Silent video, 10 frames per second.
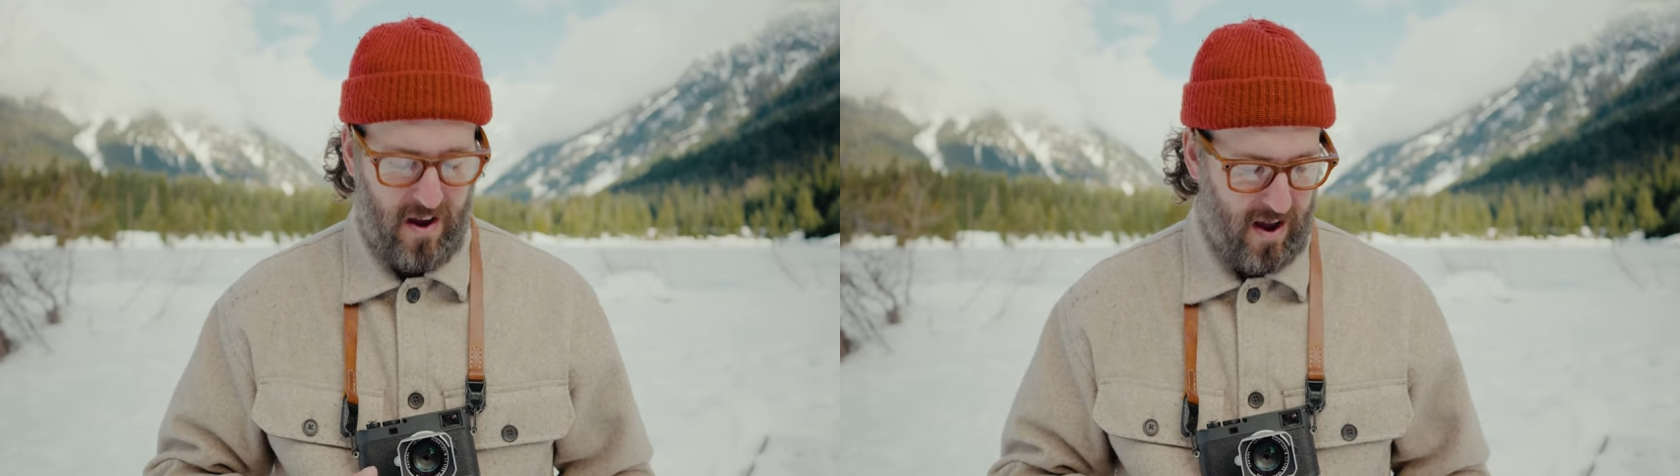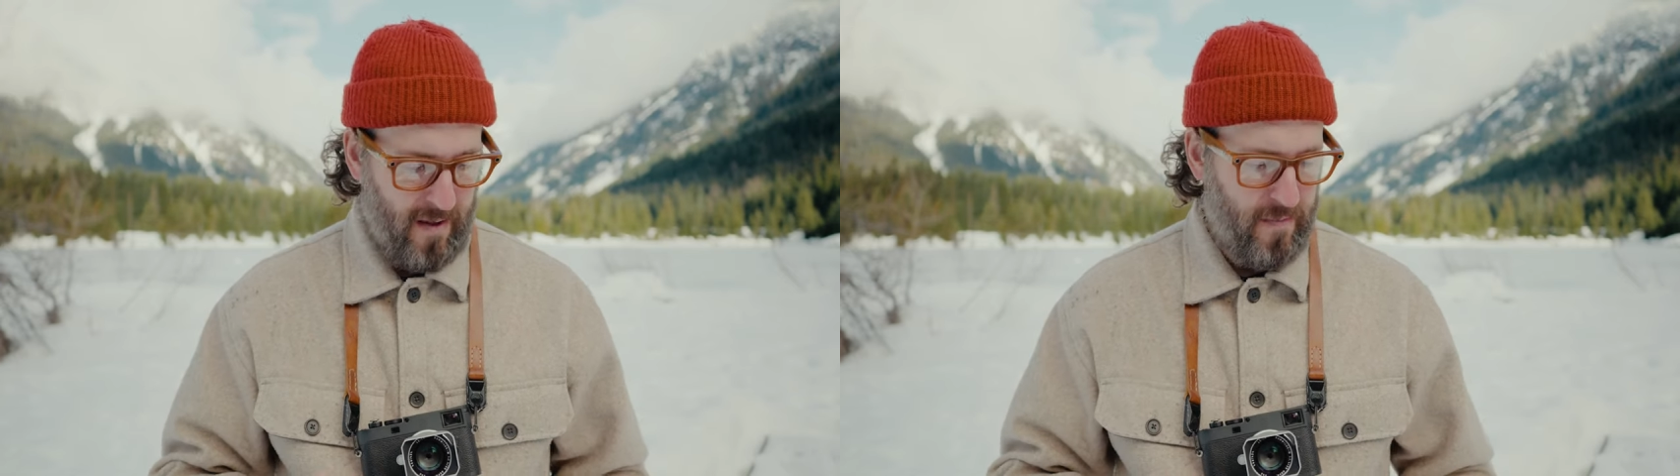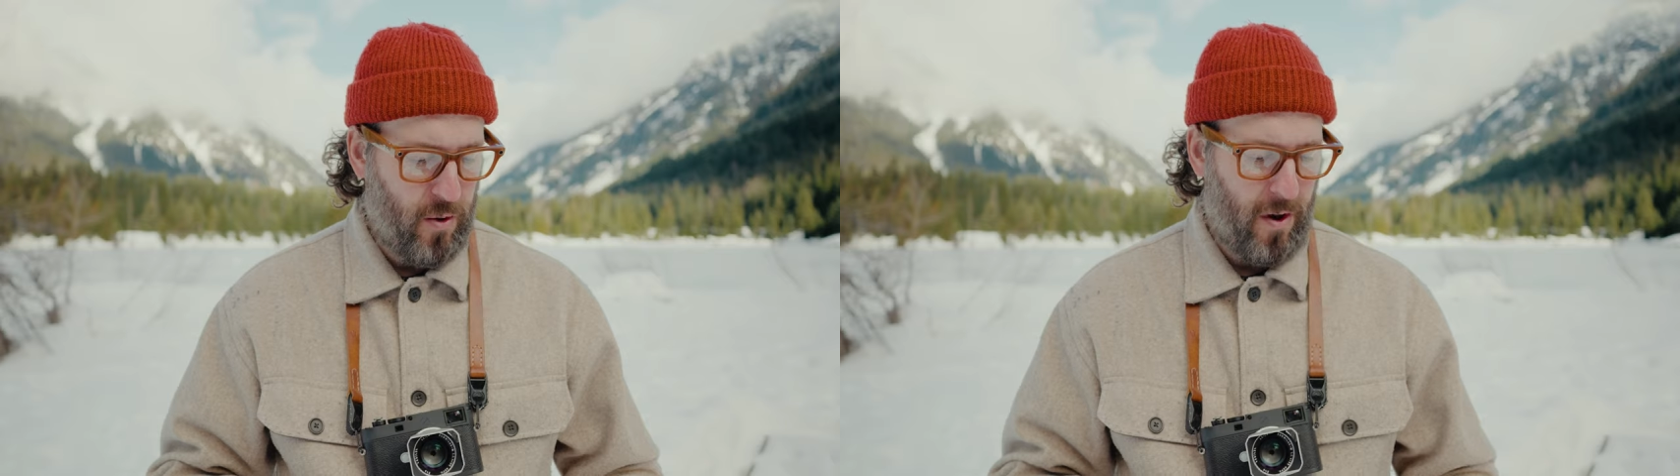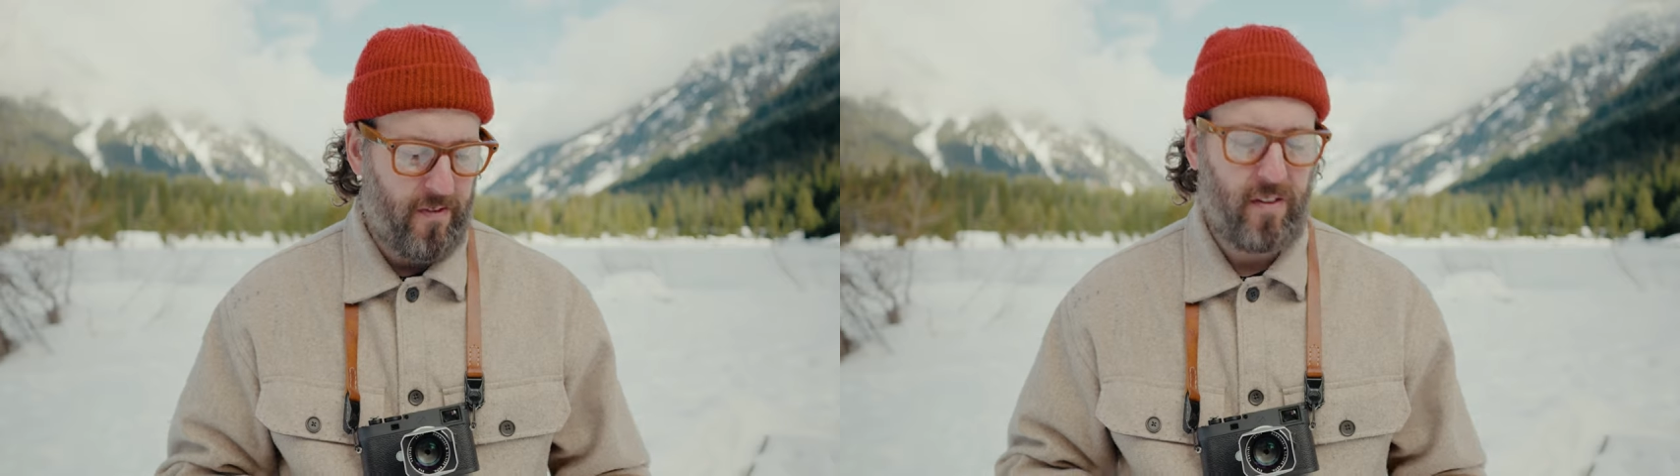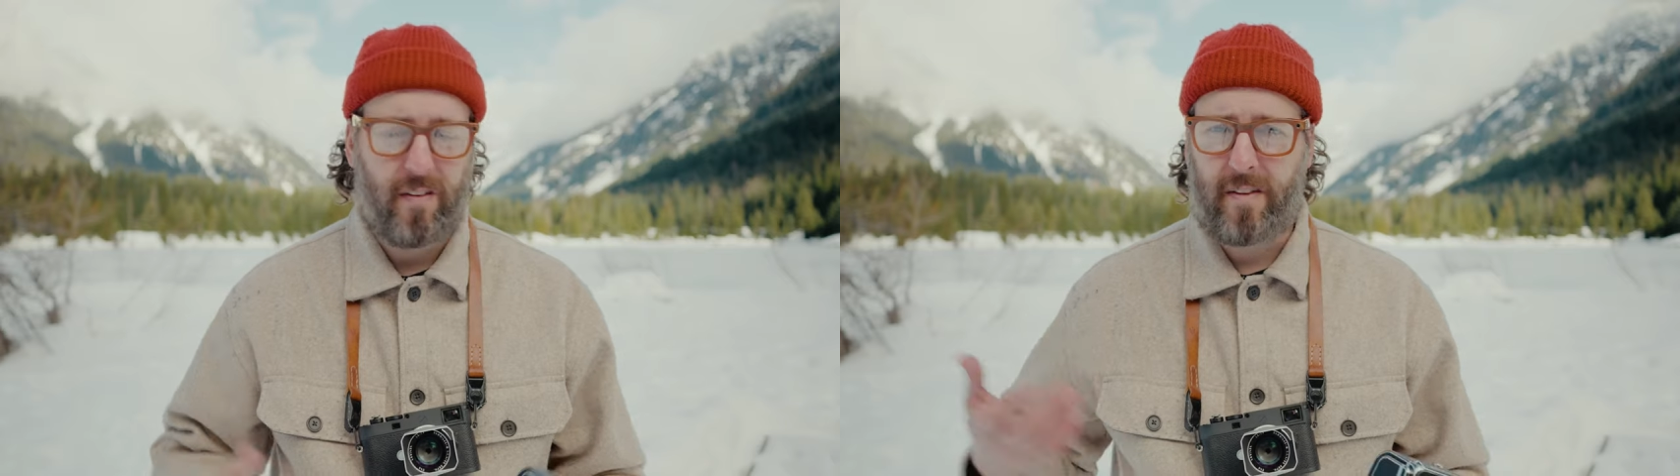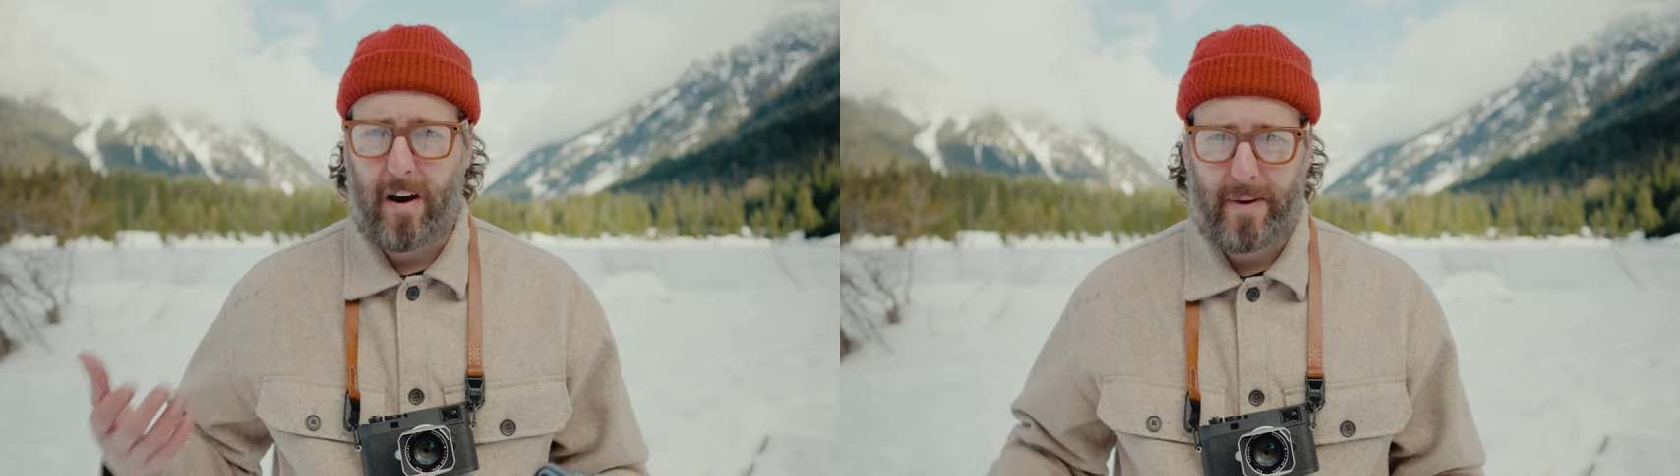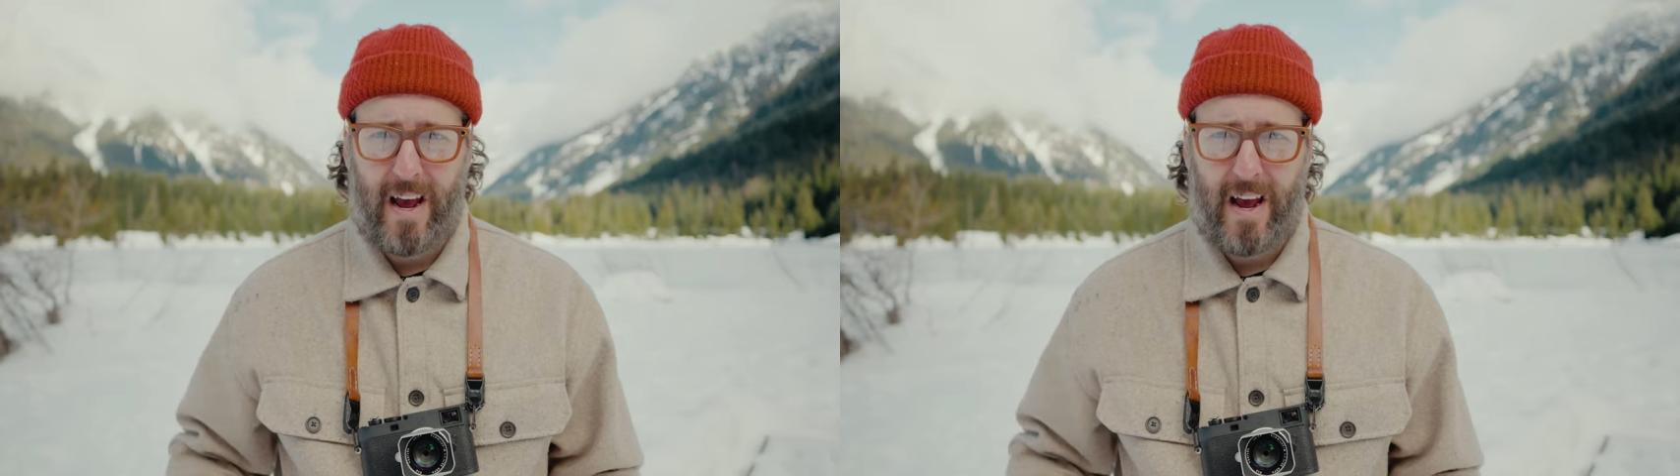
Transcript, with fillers: Um, you can obviously stop